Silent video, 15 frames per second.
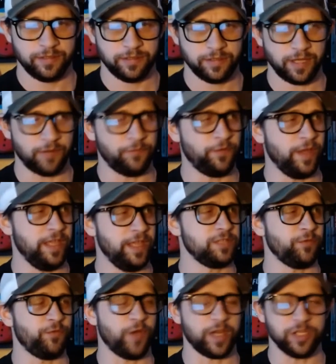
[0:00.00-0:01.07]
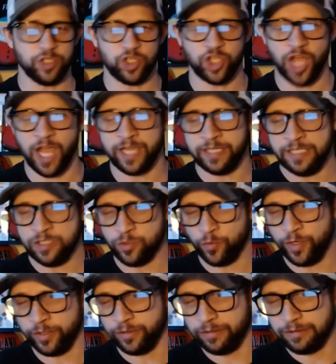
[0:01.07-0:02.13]
That's a fucking Chinese
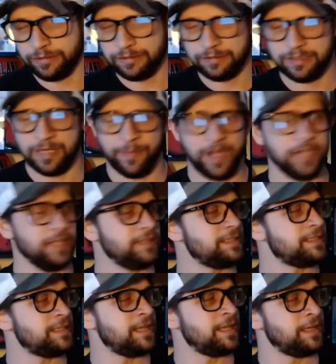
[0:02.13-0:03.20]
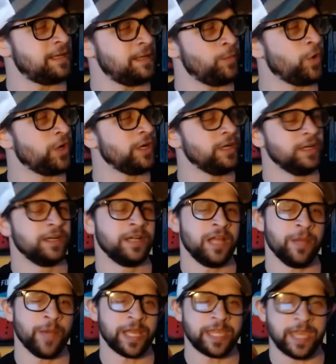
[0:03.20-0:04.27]
riddle. Am I allowed to say that anymore?
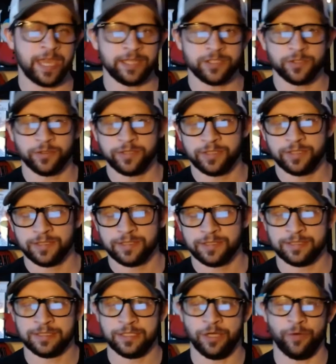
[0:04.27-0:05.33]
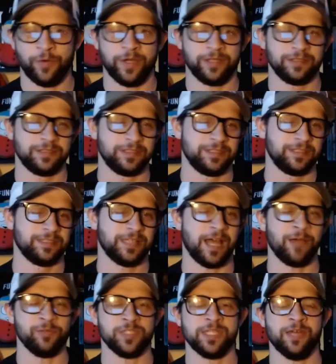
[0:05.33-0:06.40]
Am I canceled? Oh, well.
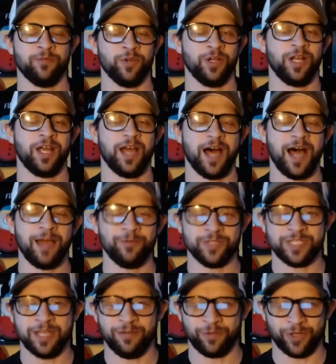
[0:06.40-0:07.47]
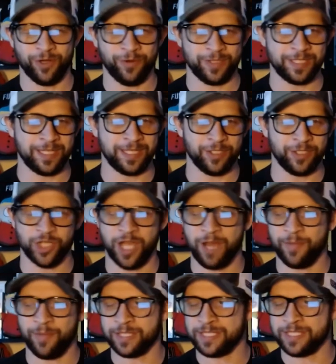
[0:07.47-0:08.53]
I was never going to get a
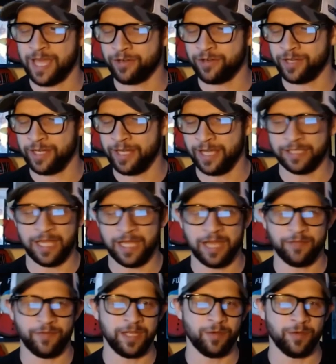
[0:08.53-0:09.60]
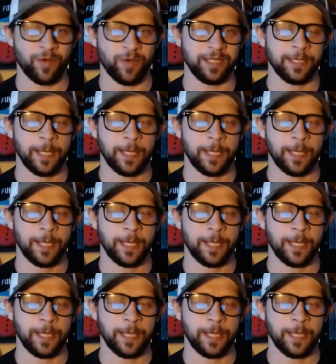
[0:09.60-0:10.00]
job on Saturday Night Live anyway.